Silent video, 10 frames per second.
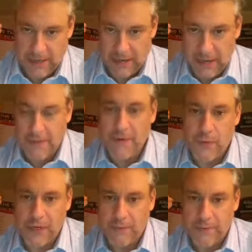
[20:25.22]
Another
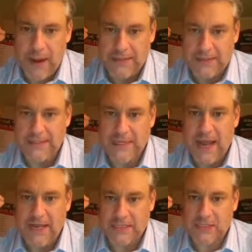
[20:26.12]
wicked man,
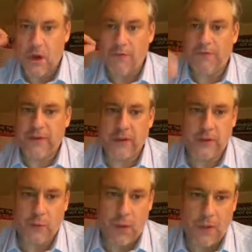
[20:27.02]
C.I.
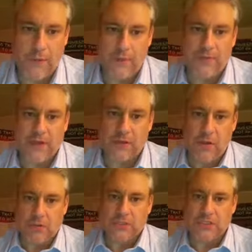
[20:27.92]
Scofield, a well known
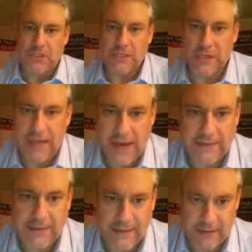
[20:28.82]
theologian in the late
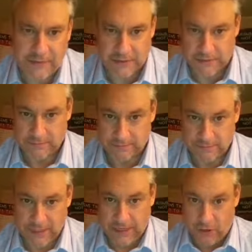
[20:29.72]
1800s
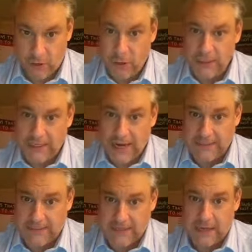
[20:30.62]
and early
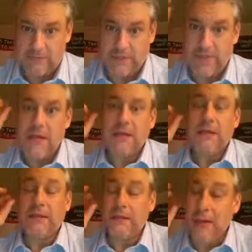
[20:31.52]
1900s,
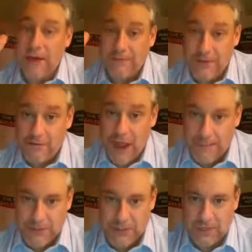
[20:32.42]
loved the
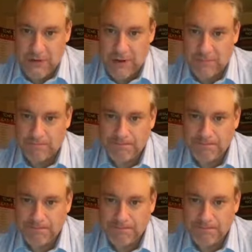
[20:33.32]
rapture theory